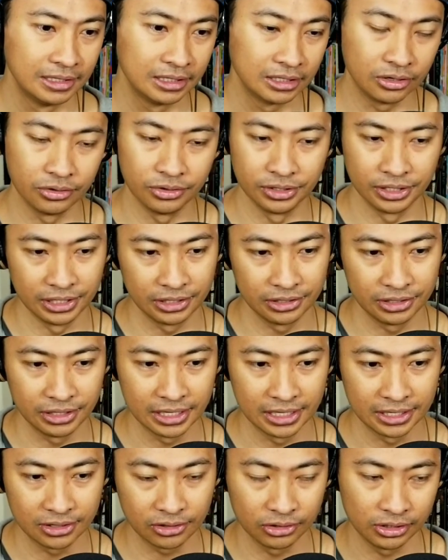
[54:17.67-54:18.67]
go on the
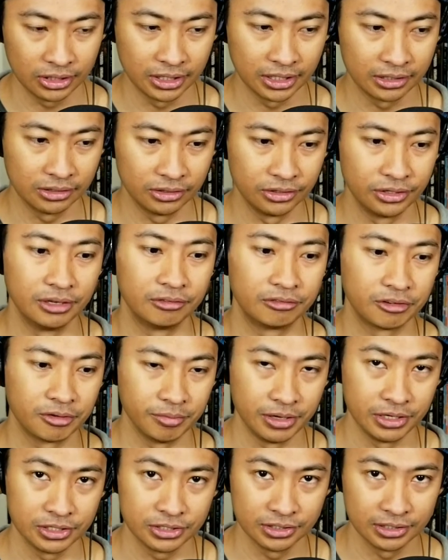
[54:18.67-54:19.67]
internet or like learn
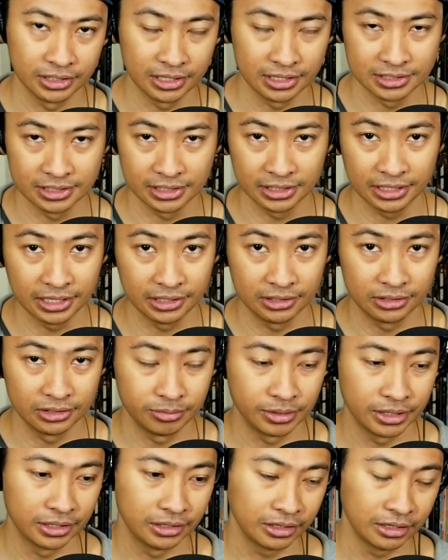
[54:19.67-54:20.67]
information that isn't catered
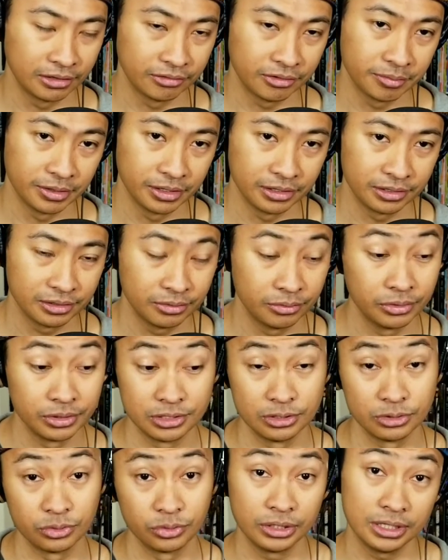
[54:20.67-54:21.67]
by the government, which
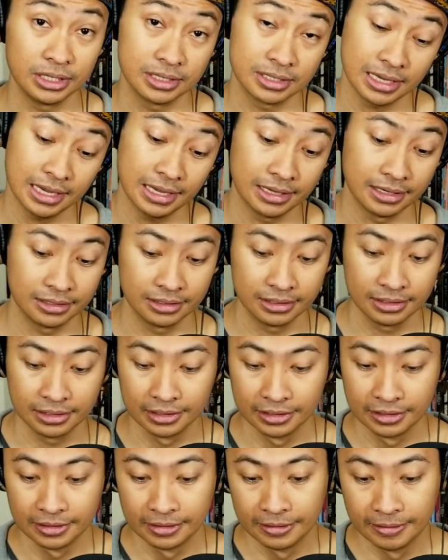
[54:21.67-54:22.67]
is really sad.
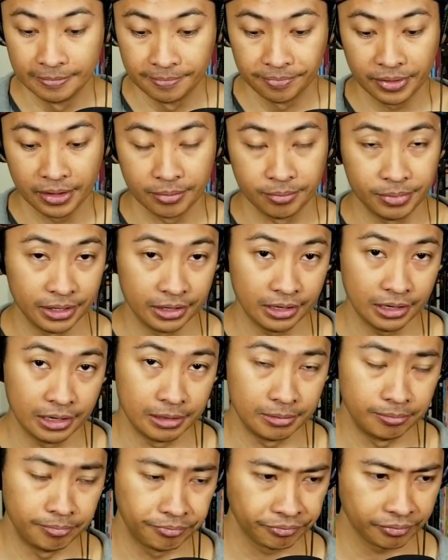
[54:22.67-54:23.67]
But
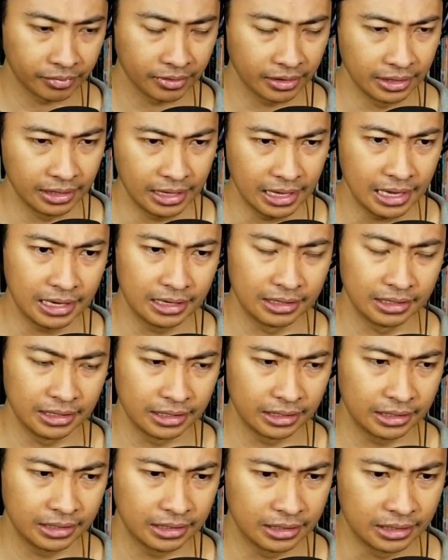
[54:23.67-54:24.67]
um, yeah,
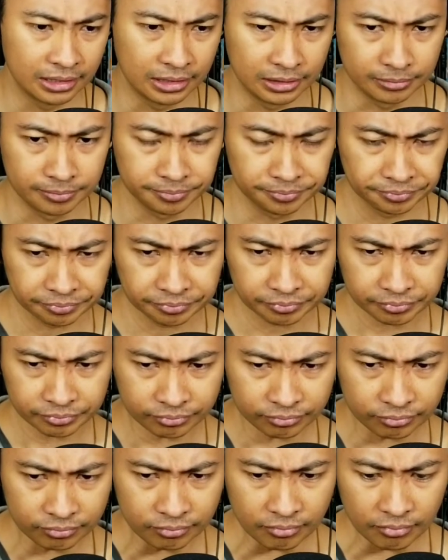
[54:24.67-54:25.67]
like. Uh,
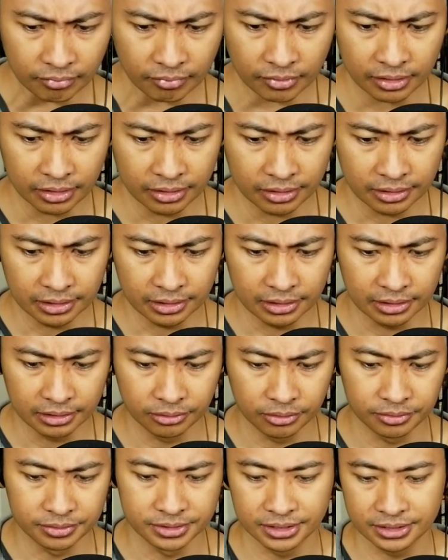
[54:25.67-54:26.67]
Uh,
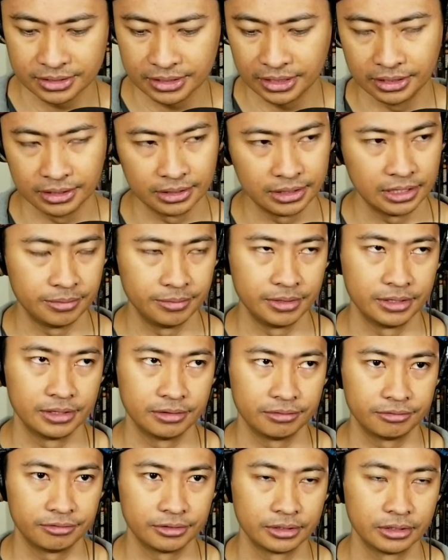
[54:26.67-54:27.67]
what was I saying? Damn it, I
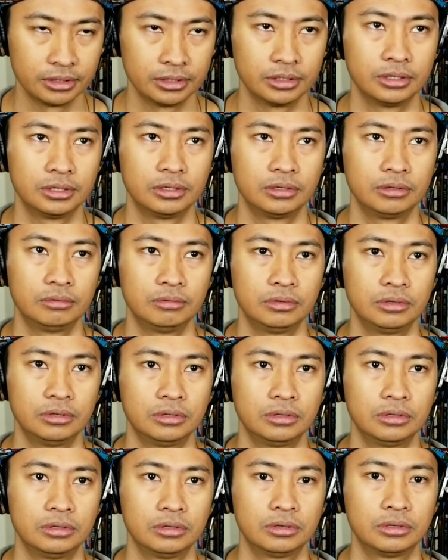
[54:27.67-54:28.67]
forgot. What
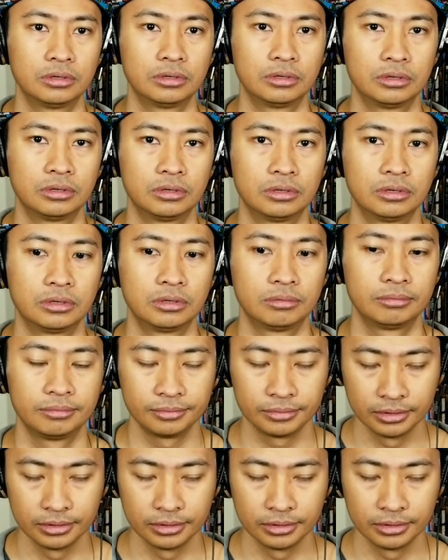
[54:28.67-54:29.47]
up?